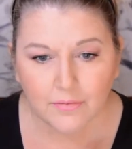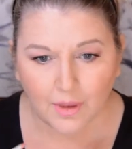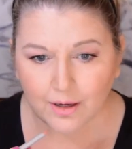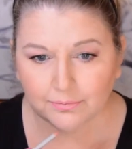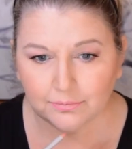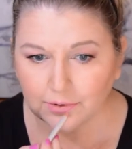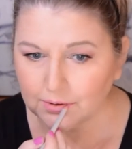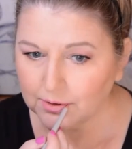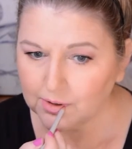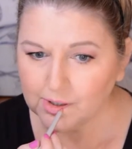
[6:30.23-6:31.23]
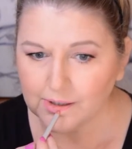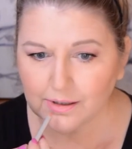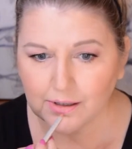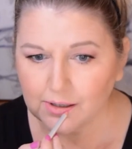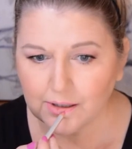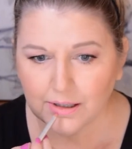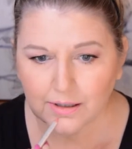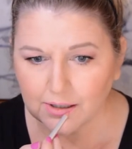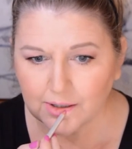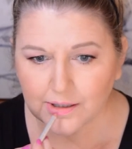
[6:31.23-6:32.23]
the primer has helped
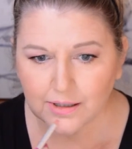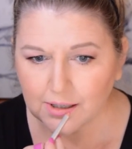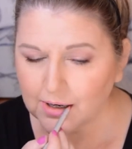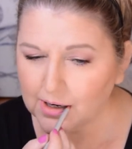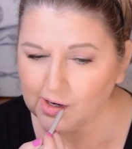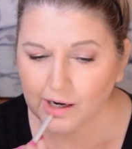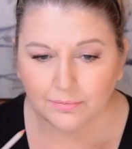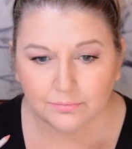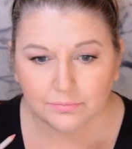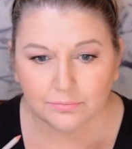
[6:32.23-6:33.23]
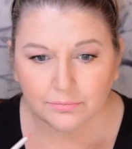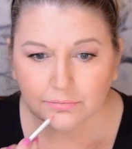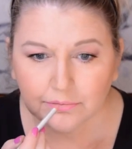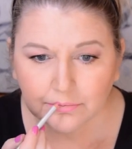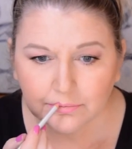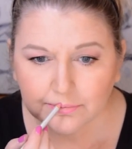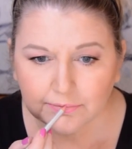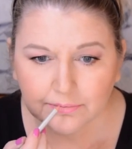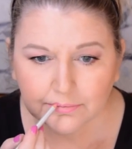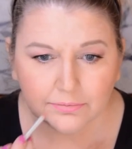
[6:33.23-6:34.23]
kind of smooth out and fill in
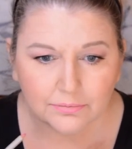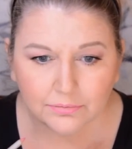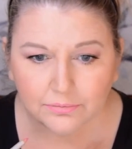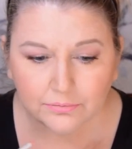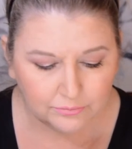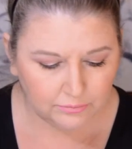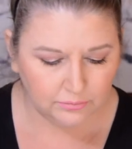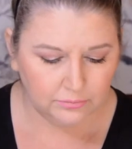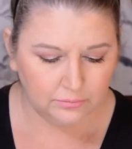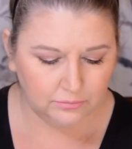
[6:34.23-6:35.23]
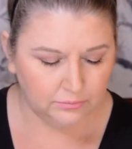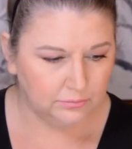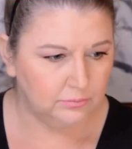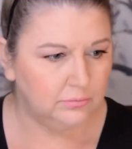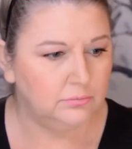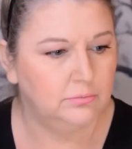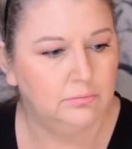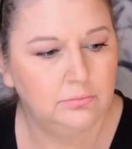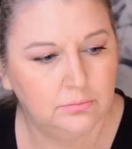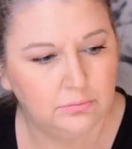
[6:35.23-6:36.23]
some of
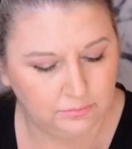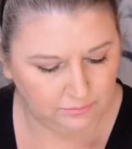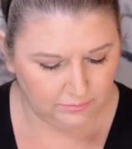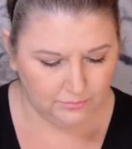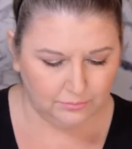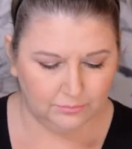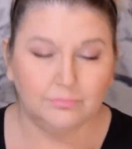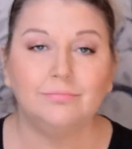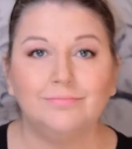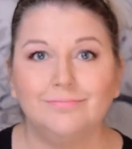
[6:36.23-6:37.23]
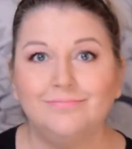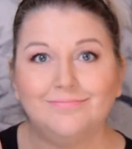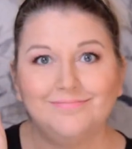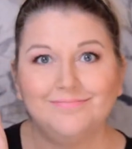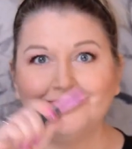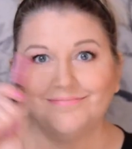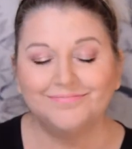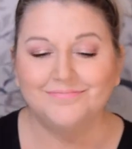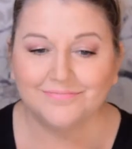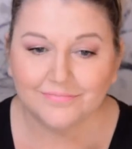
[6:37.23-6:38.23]
the fine lines around my mouth,
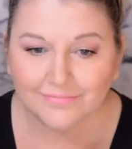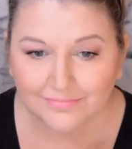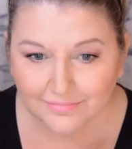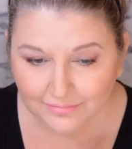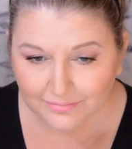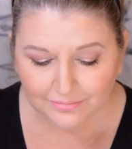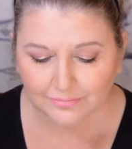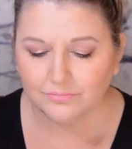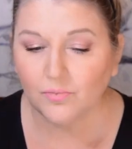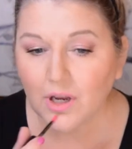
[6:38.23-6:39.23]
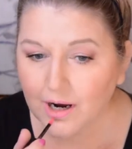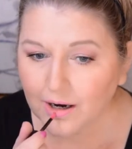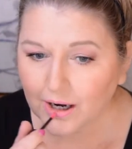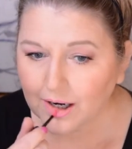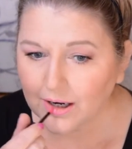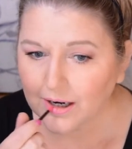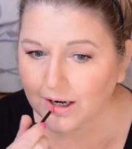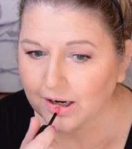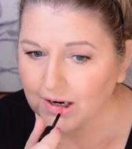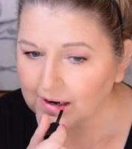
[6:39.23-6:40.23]
so you get a cleaner lip
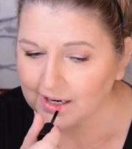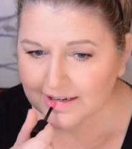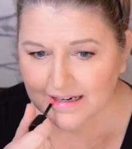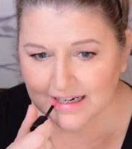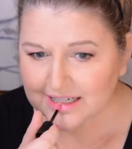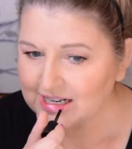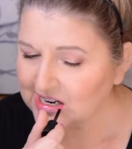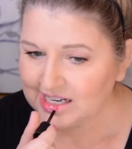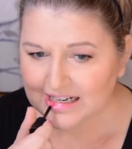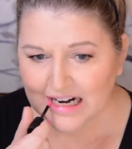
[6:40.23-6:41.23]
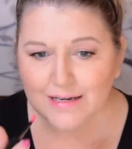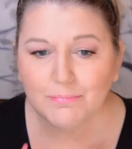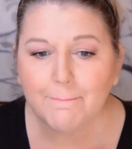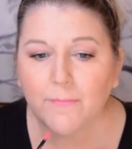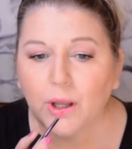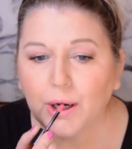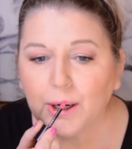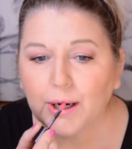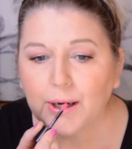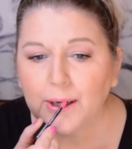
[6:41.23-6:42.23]
liner line, and
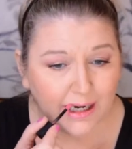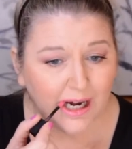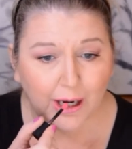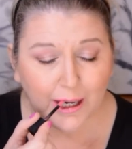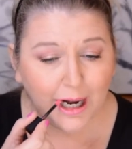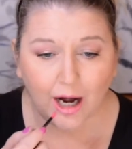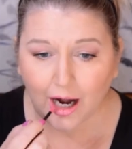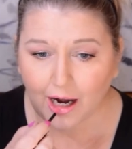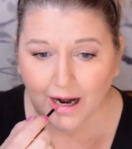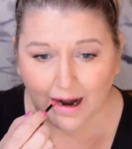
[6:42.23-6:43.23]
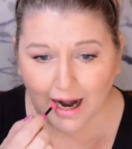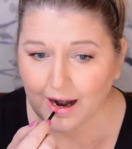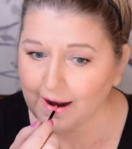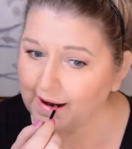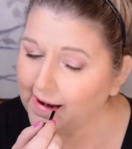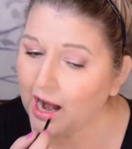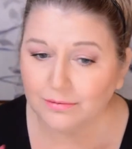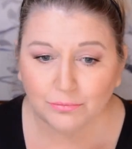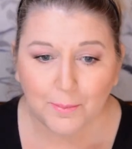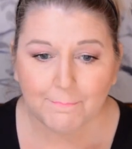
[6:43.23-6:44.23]
then it helps that stay in place
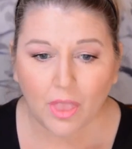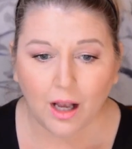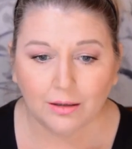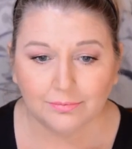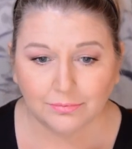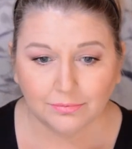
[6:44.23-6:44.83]
better.